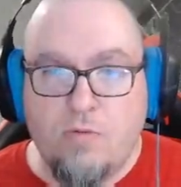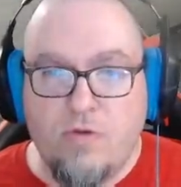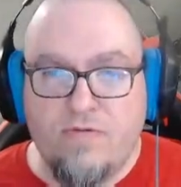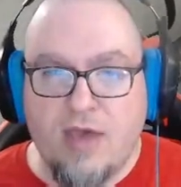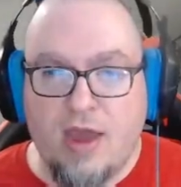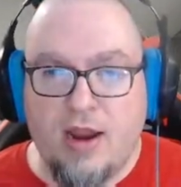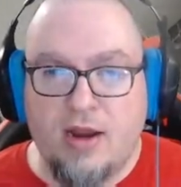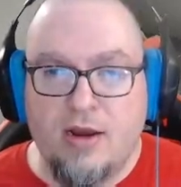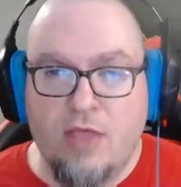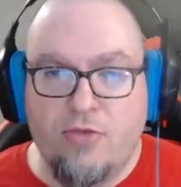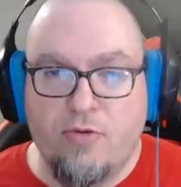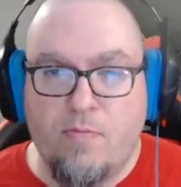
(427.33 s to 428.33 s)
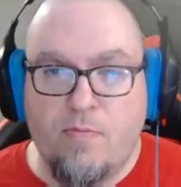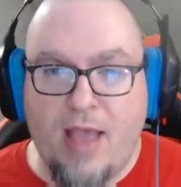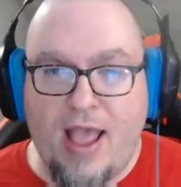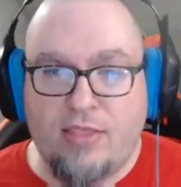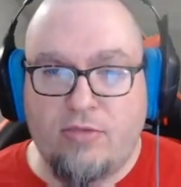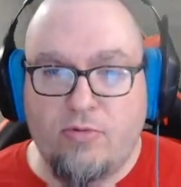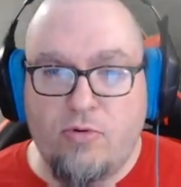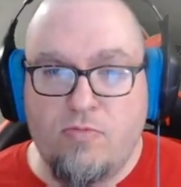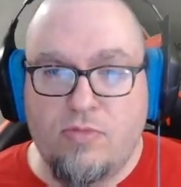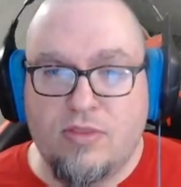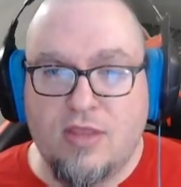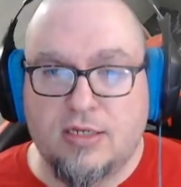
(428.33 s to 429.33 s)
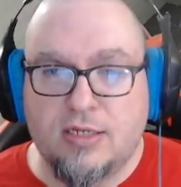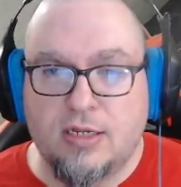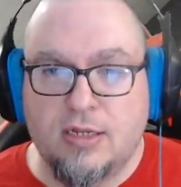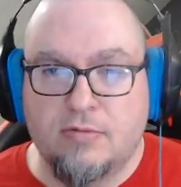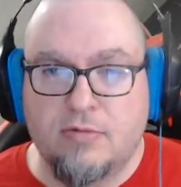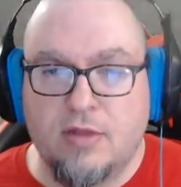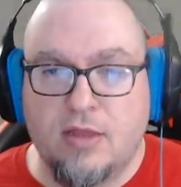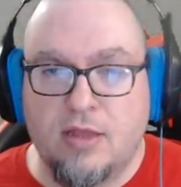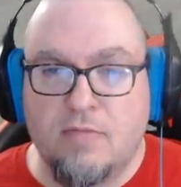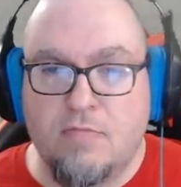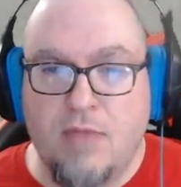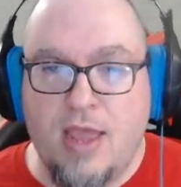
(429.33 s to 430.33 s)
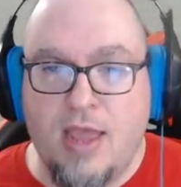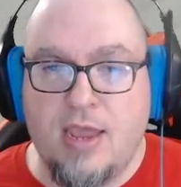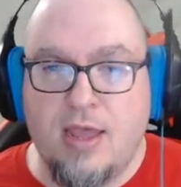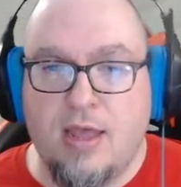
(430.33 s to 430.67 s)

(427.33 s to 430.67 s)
we've got another bathroom that's, a, in my